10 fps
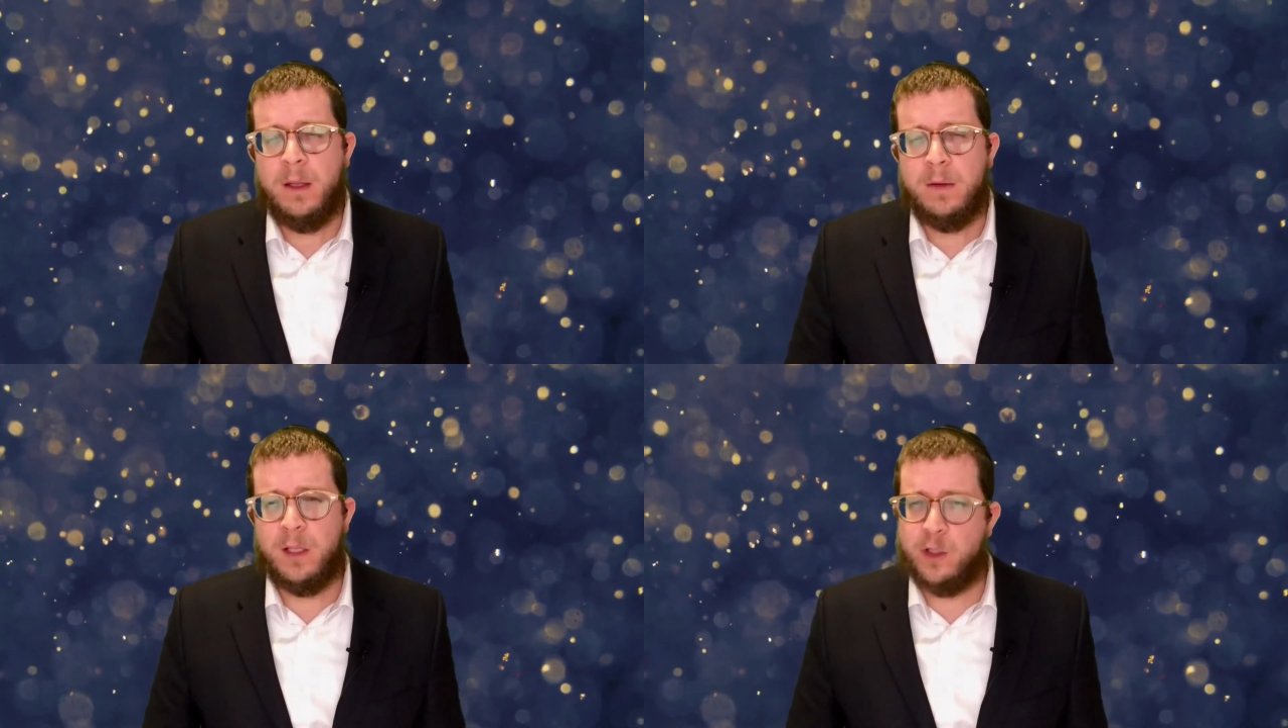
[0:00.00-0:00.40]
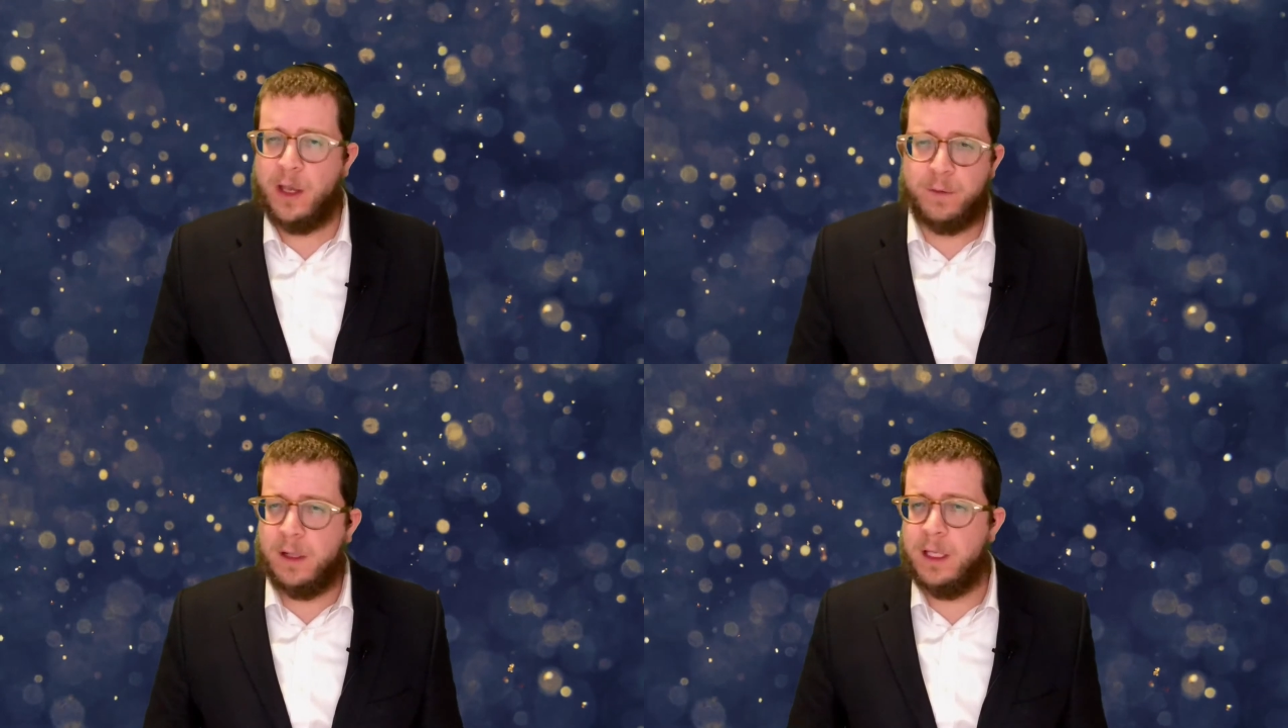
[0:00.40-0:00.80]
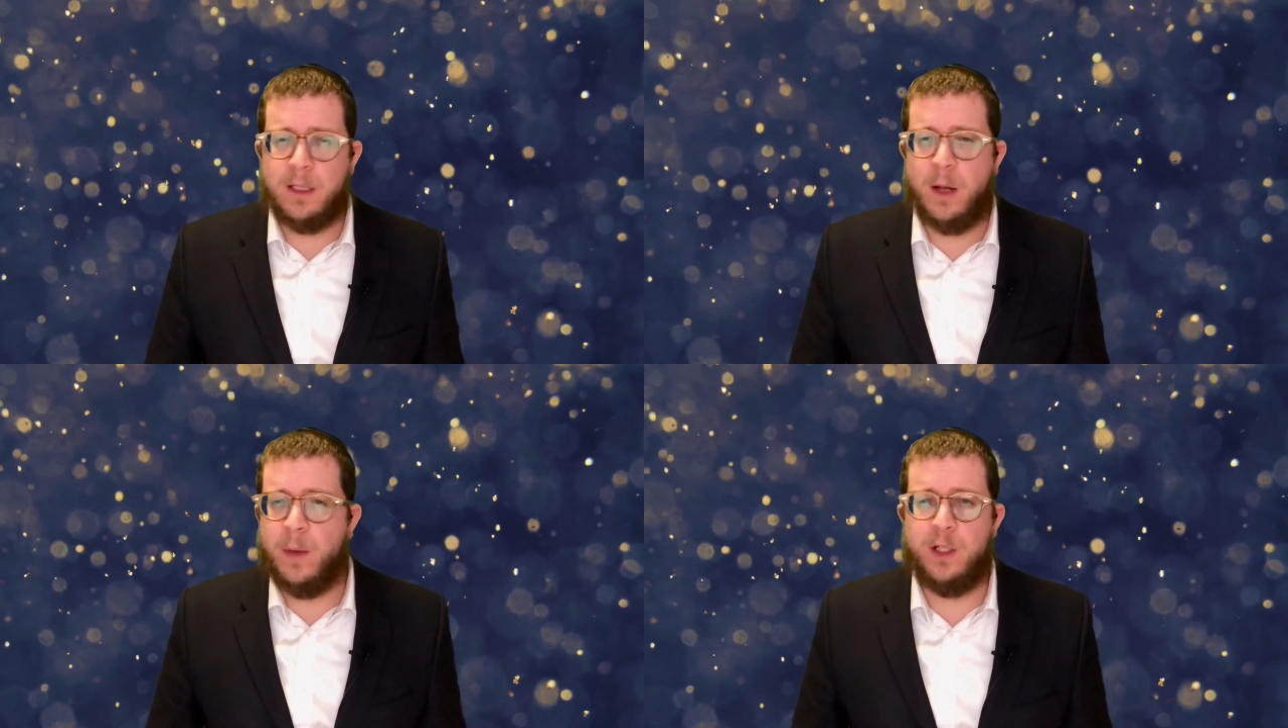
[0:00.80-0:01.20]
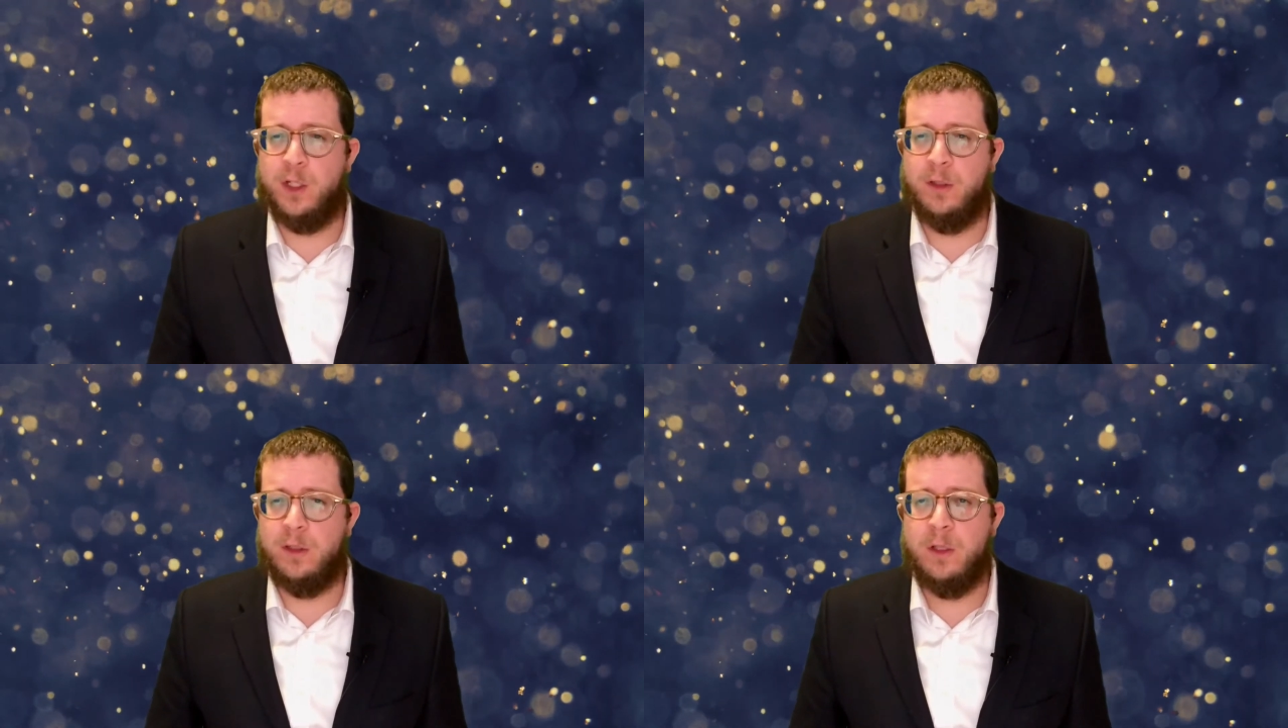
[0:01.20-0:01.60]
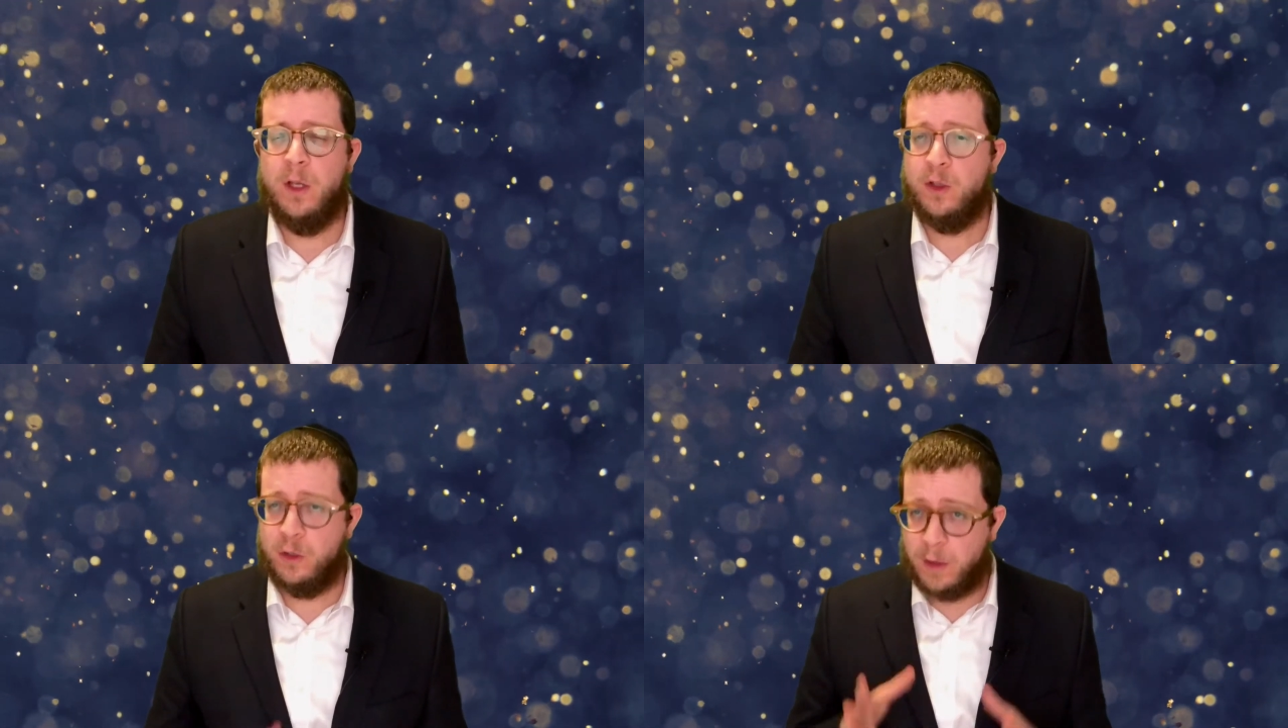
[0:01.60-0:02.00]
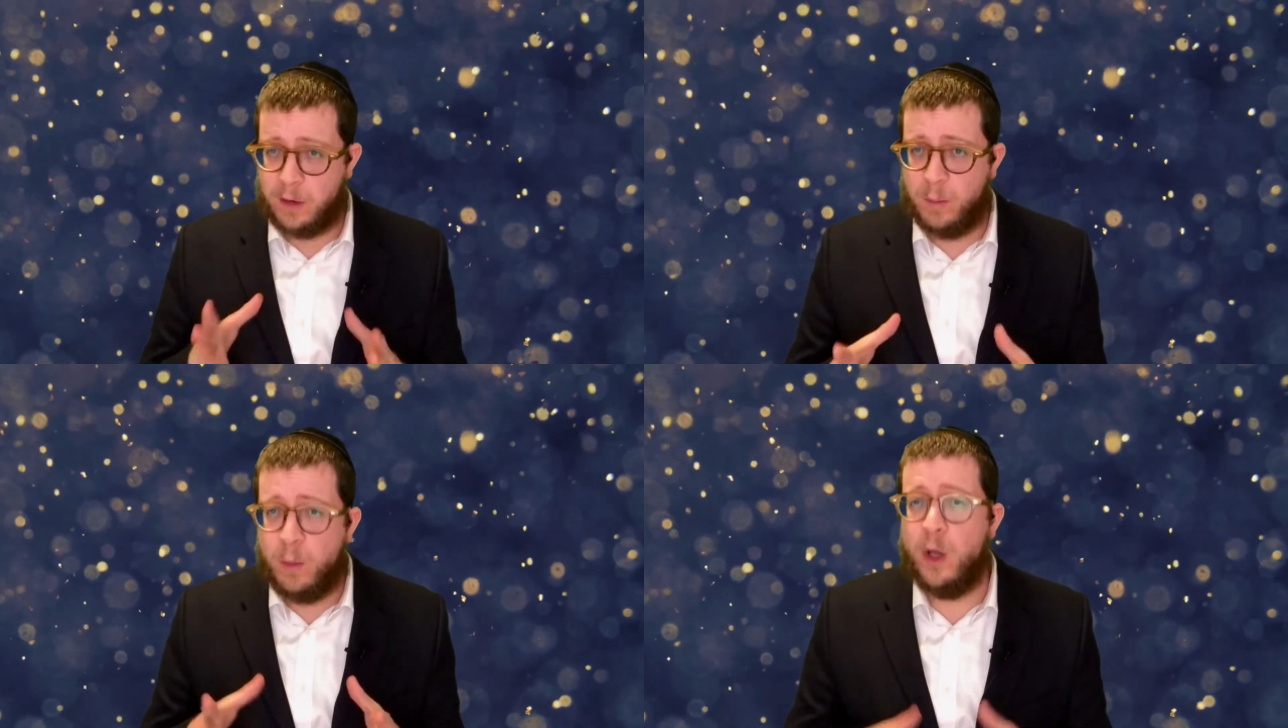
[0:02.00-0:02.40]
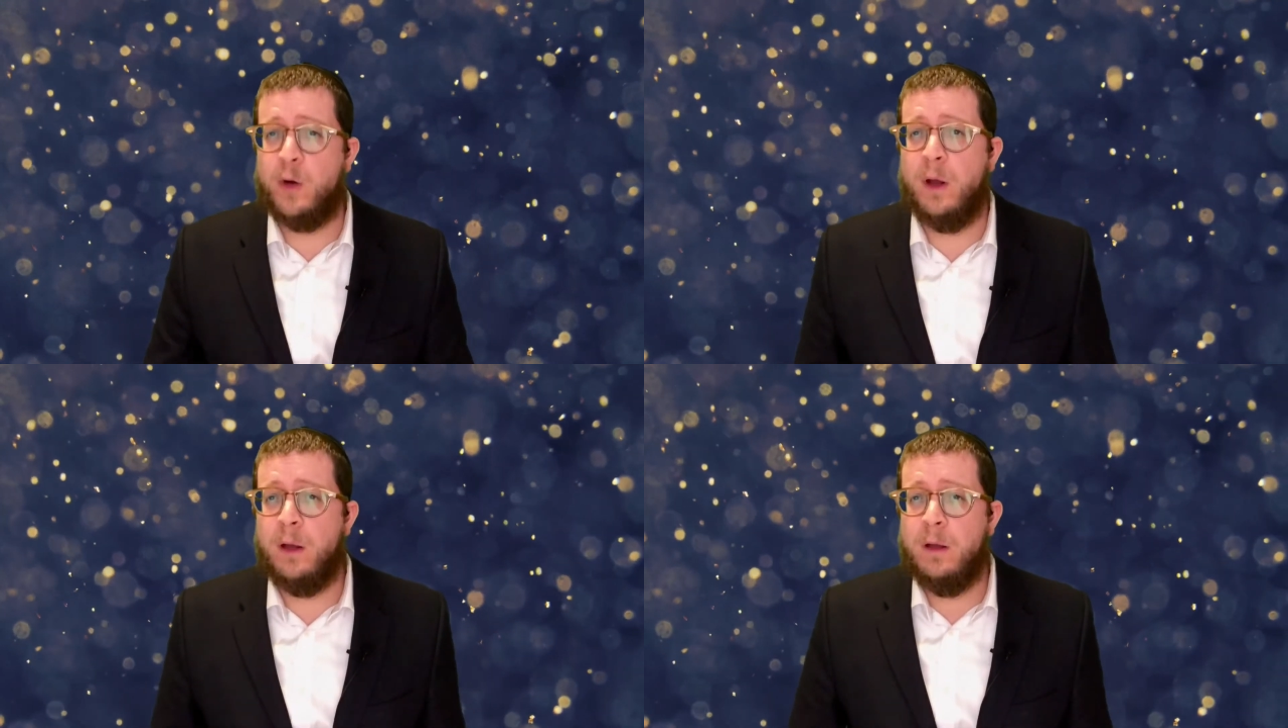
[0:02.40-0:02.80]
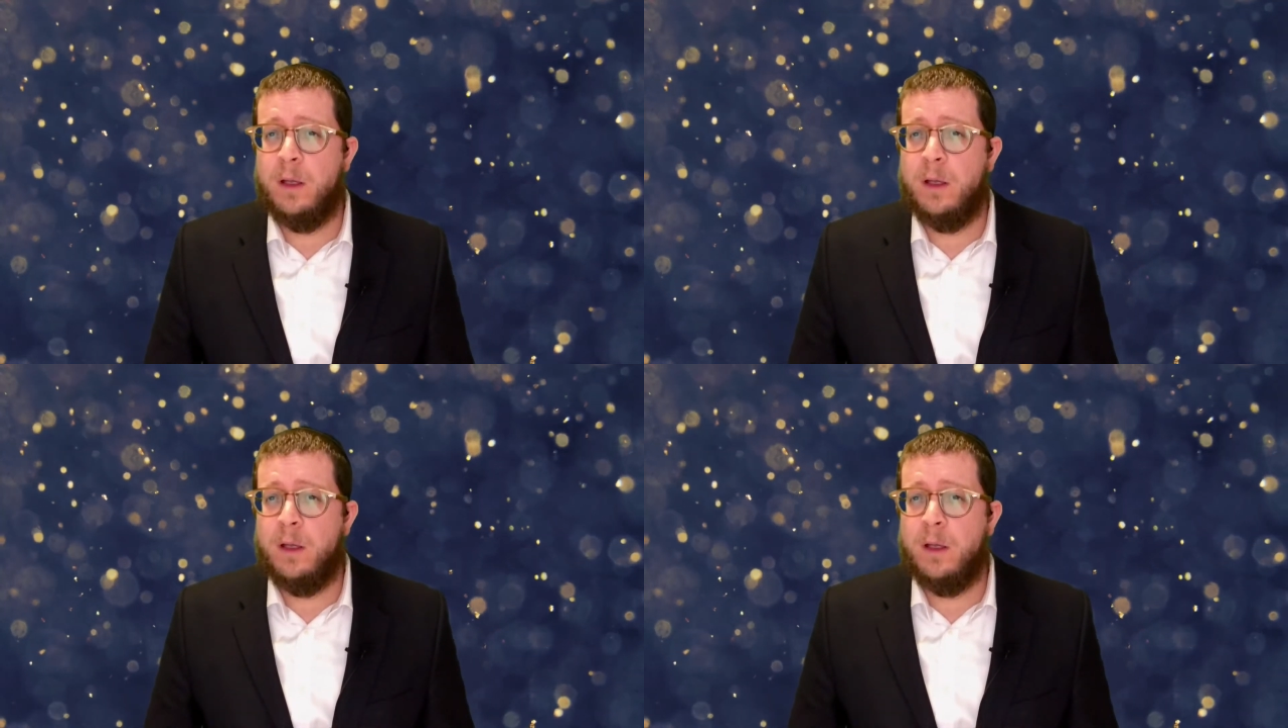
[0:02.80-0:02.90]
that you have clear directions so that the murderer